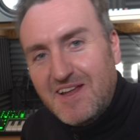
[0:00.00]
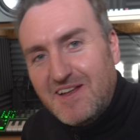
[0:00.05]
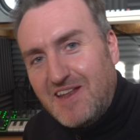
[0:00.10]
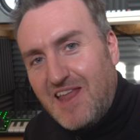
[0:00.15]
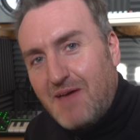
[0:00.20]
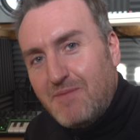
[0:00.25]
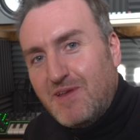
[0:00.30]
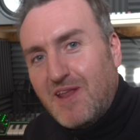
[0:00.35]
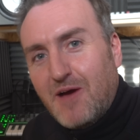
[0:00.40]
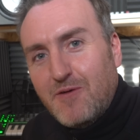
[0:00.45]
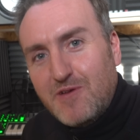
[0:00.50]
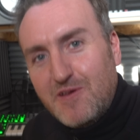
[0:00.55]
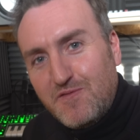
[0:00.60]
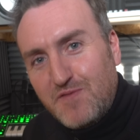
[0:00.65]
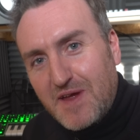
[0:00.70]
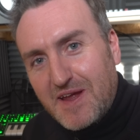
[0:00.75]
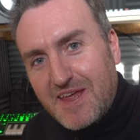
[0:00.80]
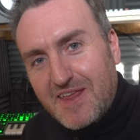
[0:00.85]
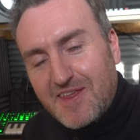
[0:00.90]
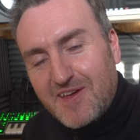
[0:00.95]
Let me know what you
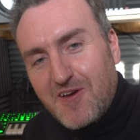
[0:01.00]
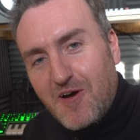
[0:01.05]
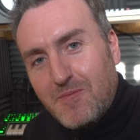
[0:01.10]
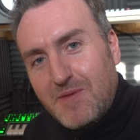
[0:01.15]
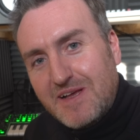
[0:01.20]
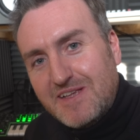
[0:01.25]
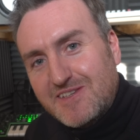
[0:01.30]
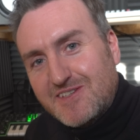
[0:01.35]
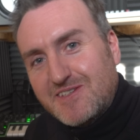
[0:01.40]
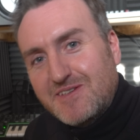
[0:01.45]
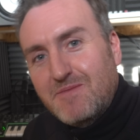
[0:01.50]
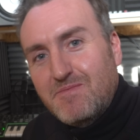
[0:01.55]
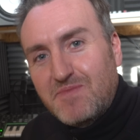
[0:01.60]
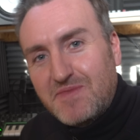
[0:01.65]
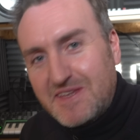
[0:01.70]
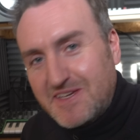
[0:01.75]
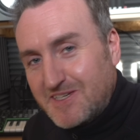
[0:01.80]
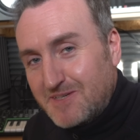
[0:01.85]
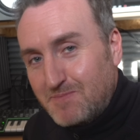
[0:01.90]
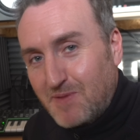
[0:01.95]
think in the comments.
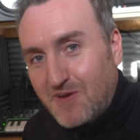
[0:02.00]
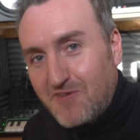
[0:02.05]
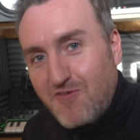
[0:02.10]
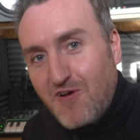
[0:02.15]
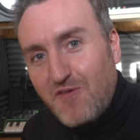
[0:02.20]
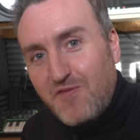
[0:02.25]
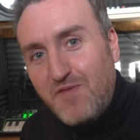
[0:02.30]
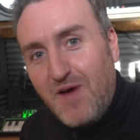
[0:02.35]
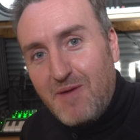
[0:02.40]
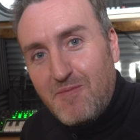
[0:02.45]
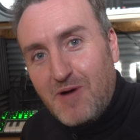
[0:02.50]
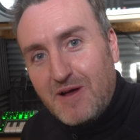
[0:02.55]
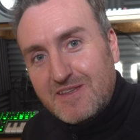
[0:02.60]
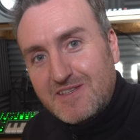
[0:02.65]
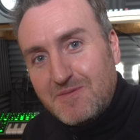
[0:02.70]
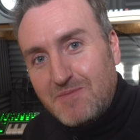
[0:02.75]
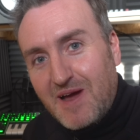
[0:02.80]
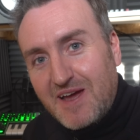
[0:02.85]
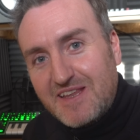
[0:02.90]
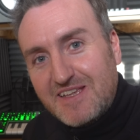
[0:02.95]
This has been a real fun one
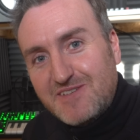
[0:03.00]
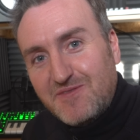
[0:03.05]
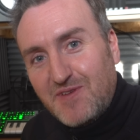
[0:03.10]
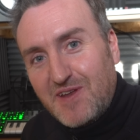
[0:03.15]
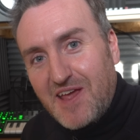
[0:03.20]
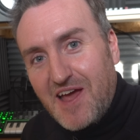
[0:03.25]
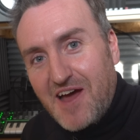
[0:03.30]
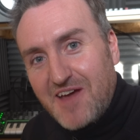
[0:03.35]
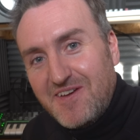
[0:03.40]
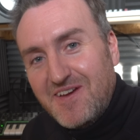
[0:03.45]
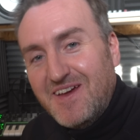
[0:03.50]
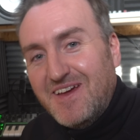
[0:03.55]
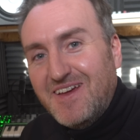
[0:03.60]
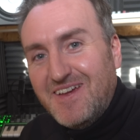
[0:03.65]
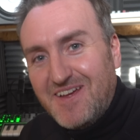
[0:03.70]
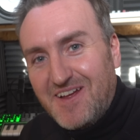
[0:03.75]
to make this video.